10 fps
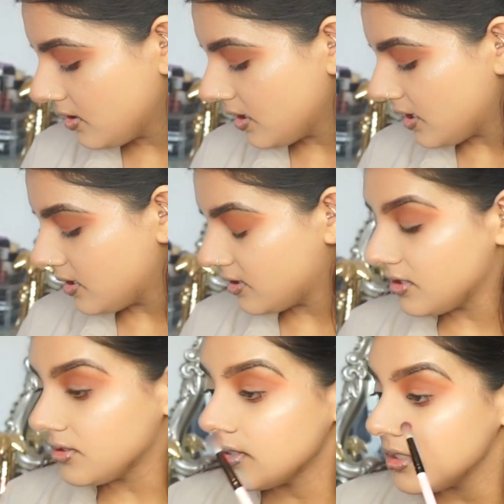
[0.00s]
yeah,
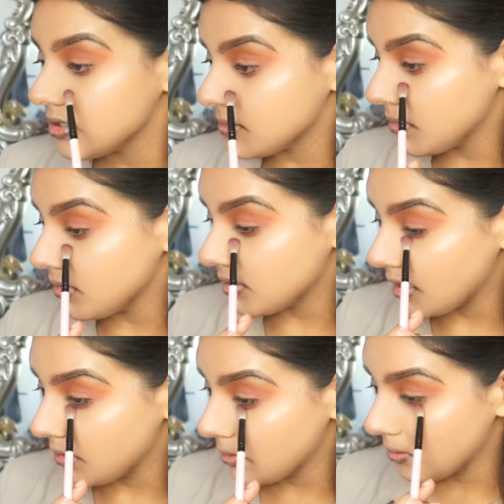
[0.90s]
she's got it smoked
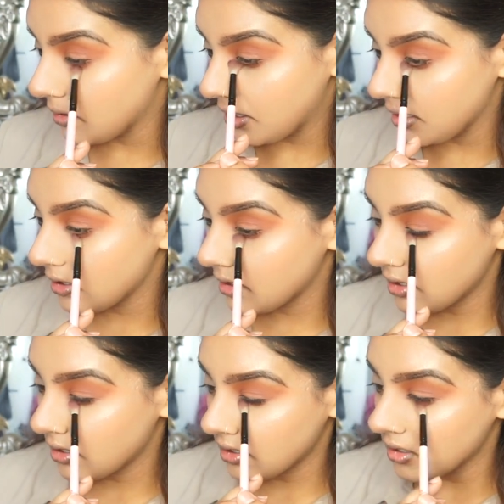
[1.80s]
out quite
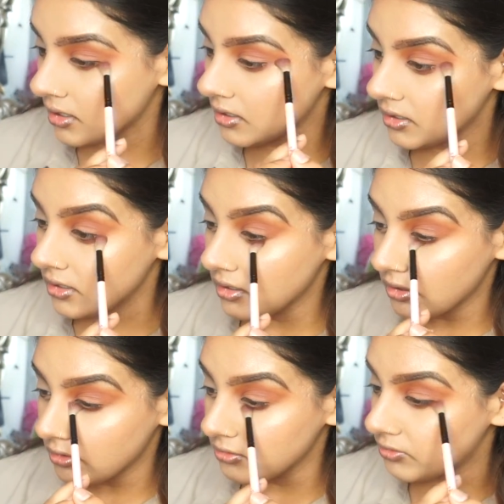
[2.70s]

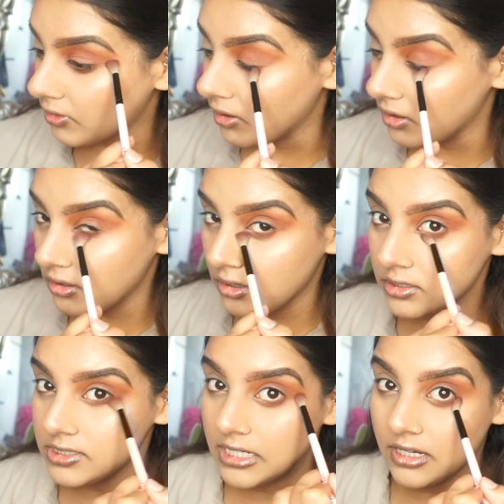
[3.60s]
far
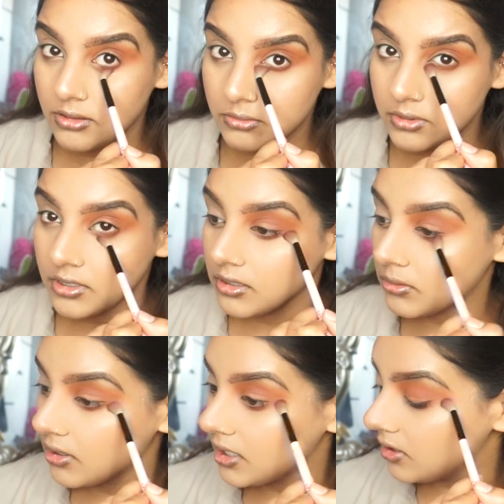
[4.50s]
down and
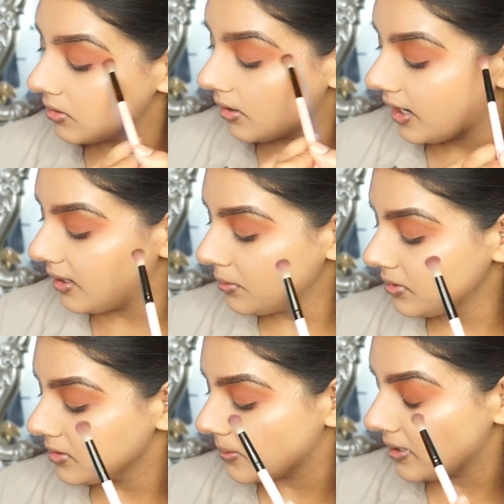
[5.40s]
quite a lot
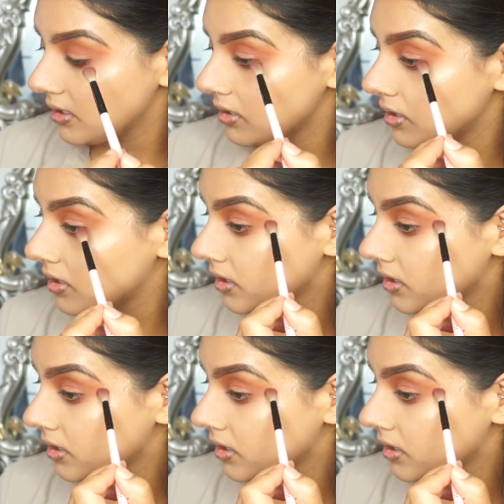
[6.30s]
out as well.